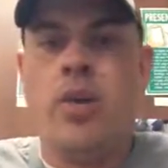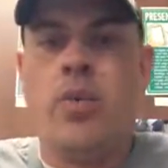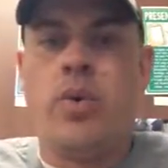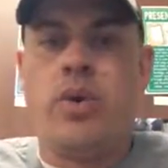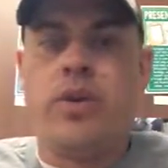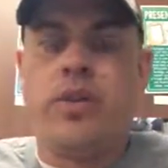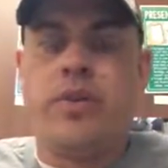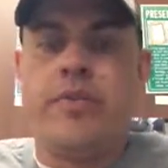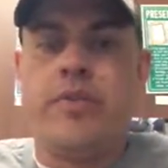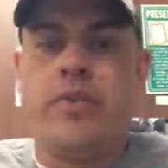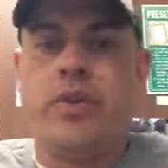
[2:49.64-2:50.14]

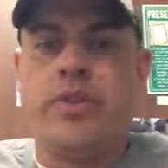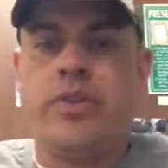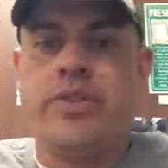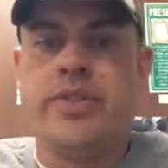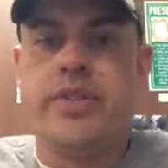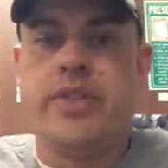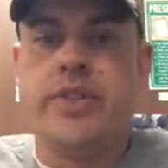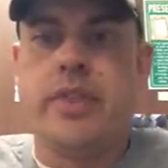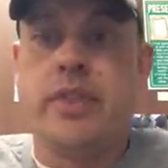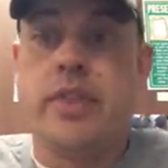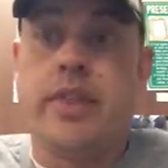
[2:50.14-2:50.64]
one of the
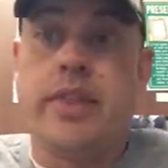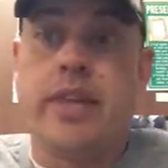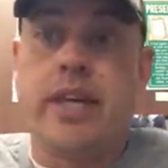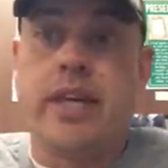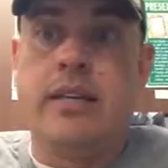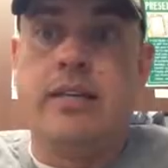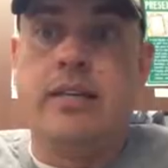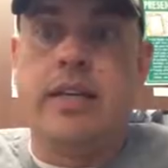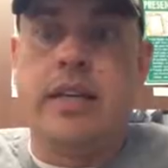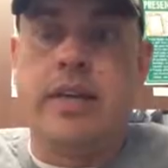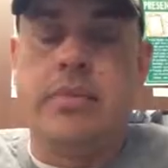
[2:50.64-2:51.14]
first
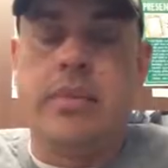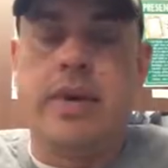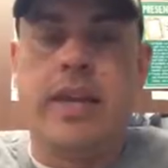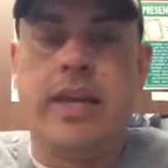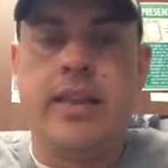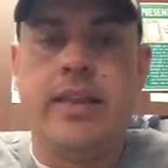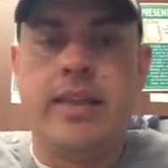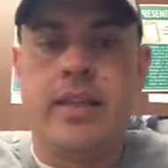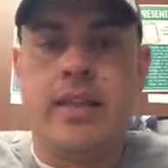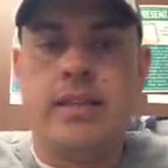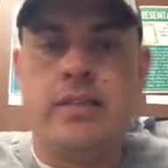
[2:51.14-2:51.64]
things, like
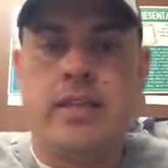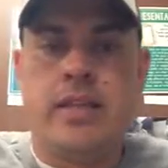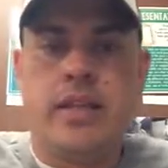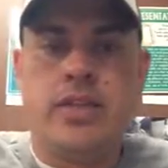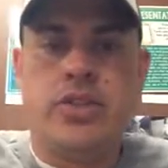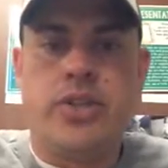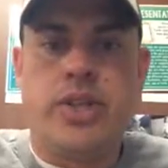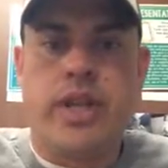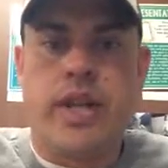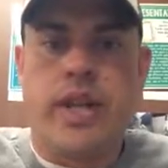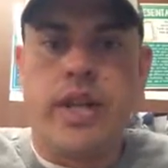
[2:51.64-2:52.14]
many things in
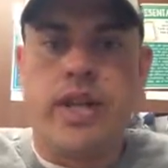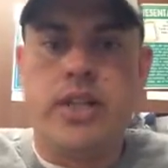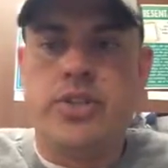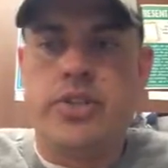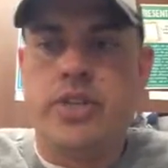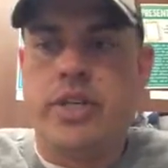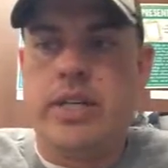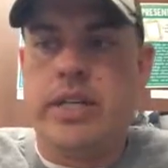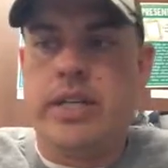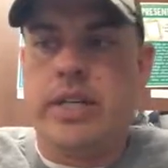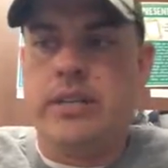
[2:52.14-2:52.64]

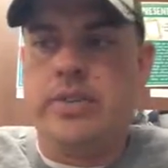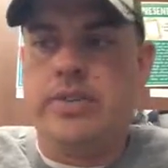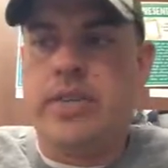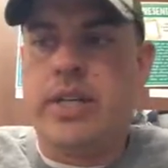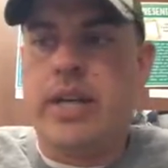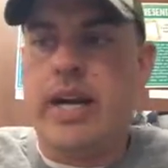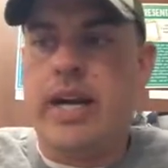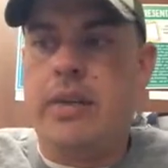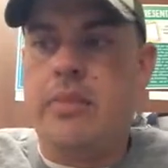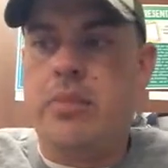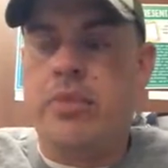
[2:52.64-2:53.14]
education, is
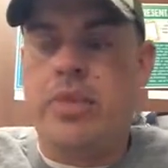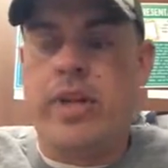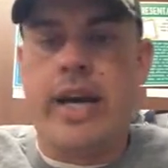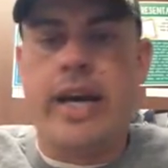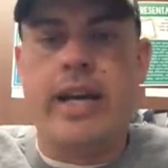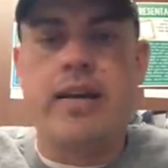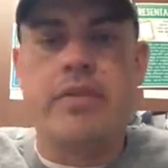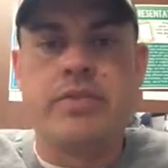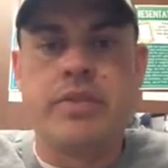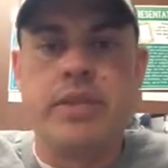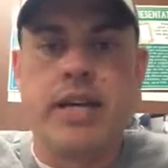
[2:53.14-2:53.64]
time or
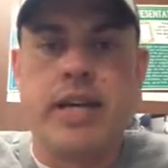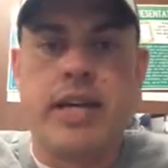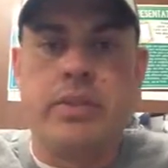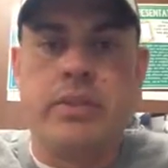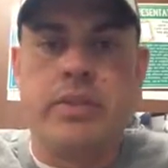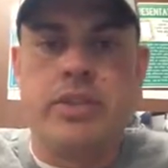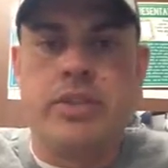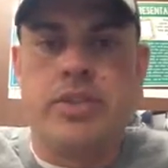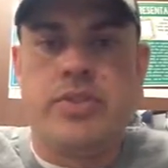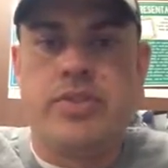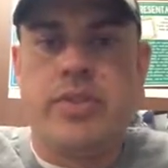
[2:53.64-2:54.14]
lack of
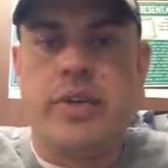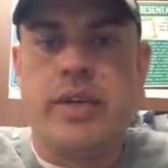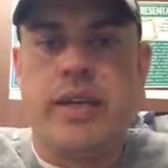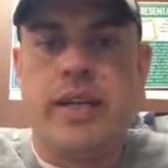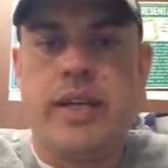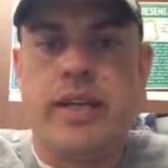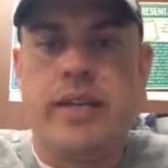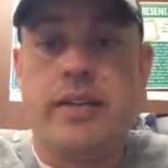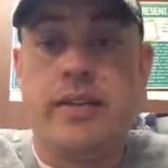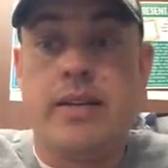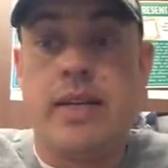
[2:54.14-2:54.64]
time and just
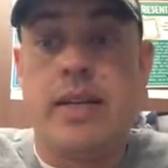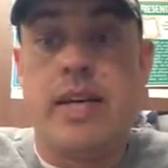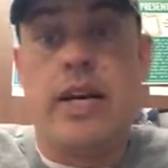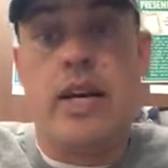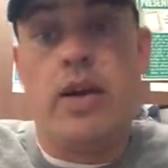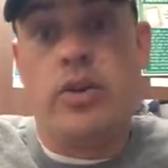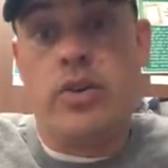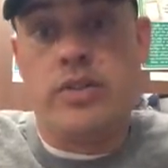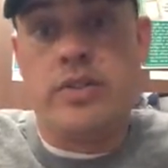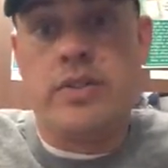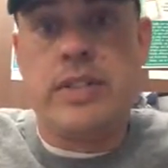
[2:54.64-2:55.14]
running
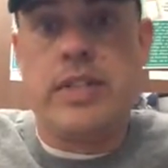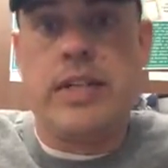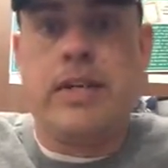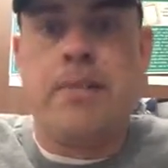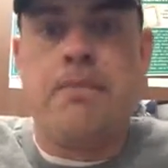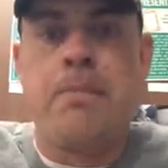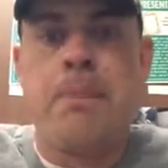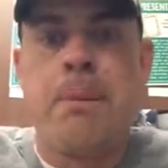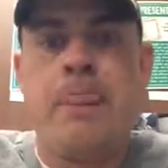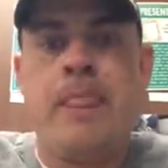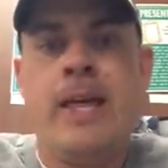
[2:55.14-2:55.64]
out of
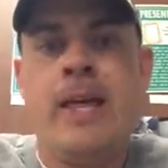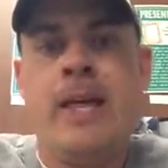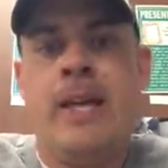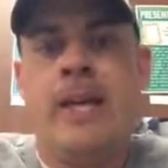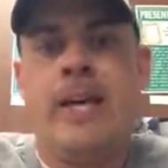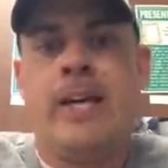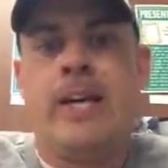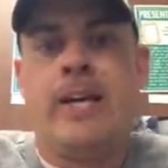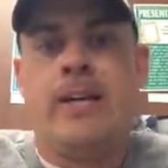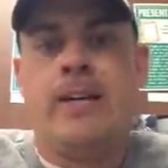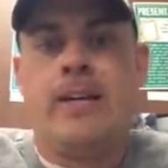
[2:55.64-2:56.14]
time.
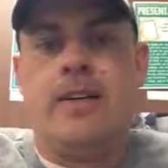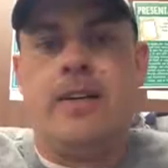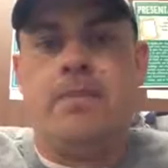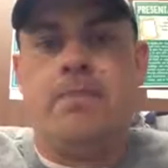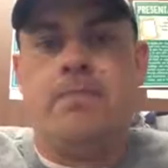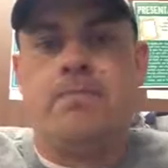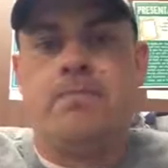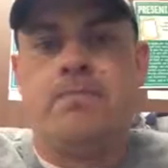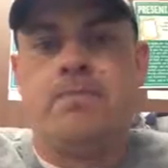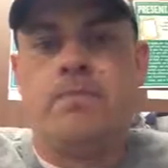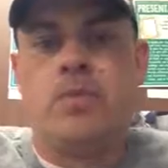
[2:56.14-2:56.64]

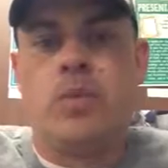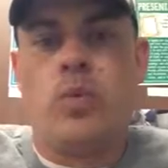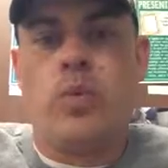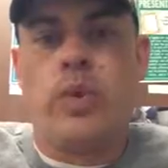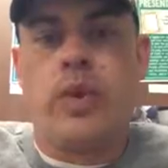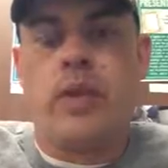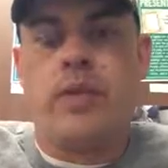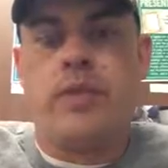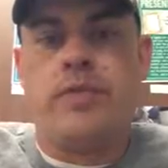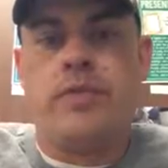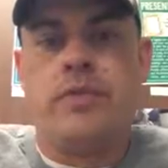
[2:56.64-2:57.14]

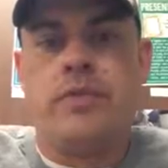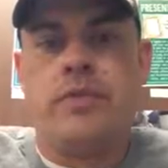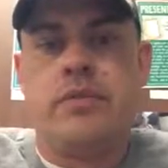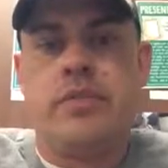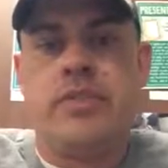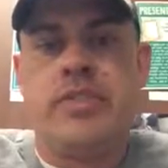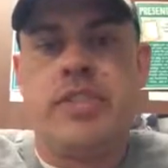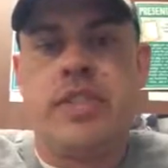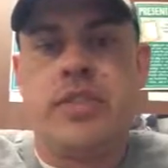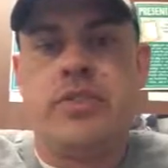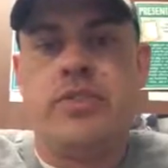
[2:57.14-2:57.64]
We have
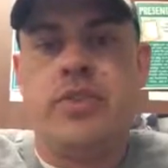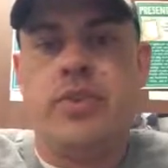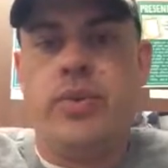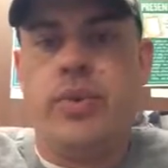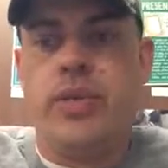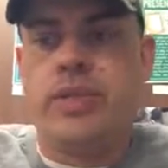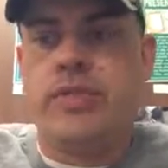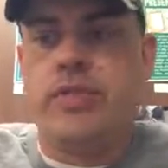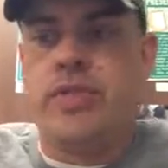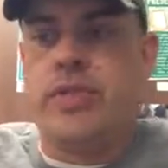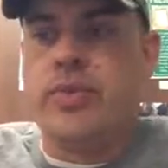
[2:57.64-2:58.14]
6
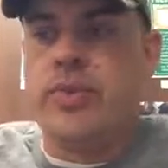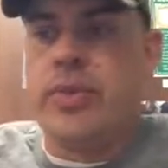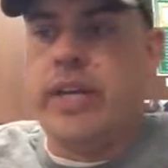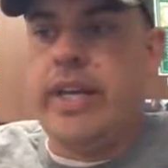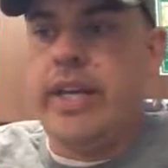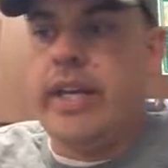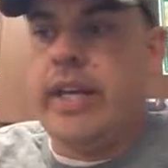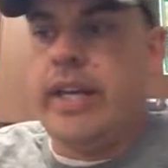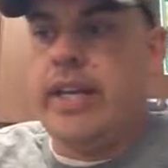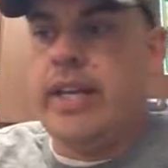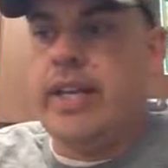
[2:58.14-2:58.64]
units in
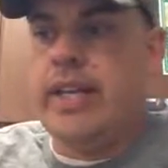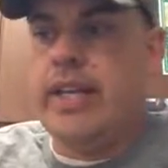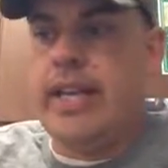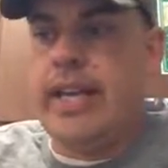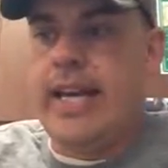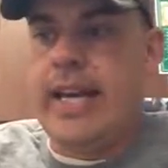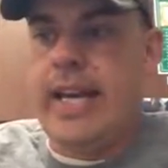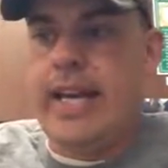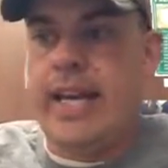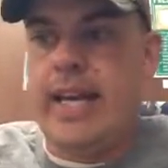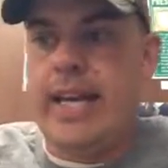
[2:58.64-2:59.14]
reading,
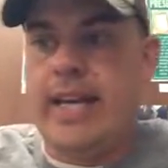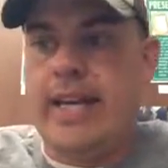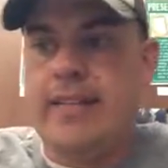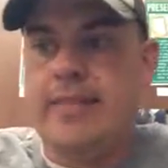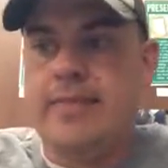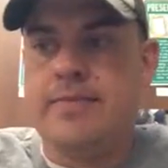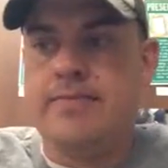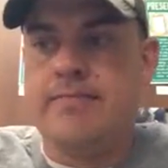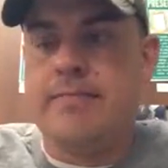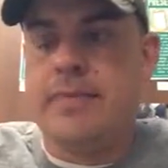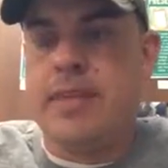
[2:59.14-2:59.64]

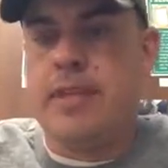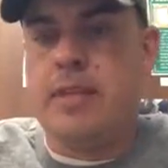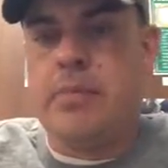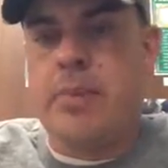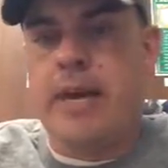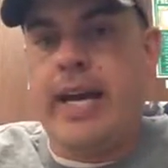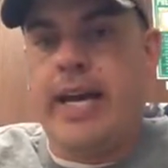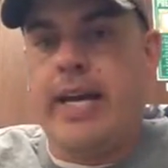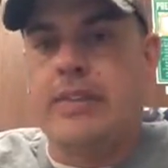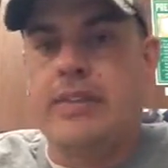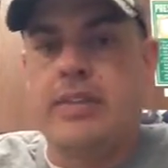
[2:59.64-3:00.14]
and in the
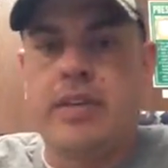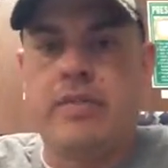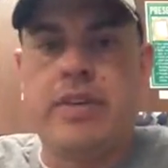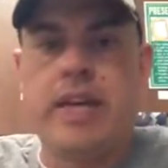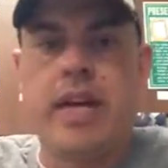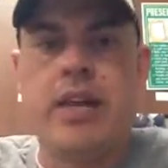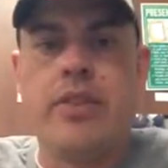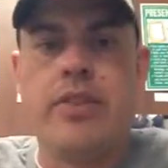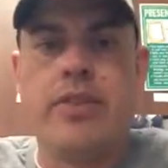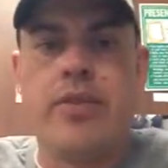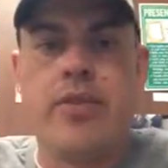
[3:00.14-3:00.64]
past I've
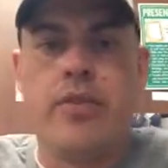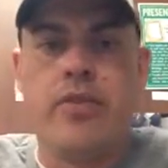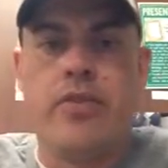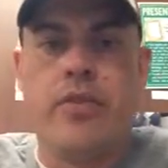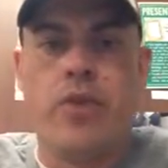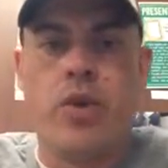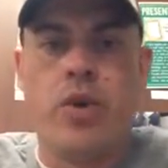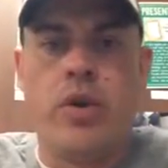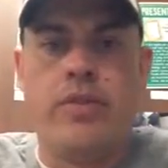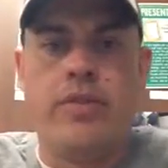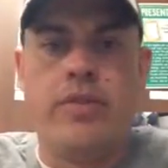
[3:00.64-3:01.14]
gotten through
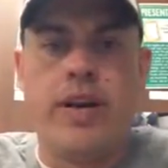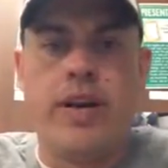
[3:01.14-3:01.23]
4 or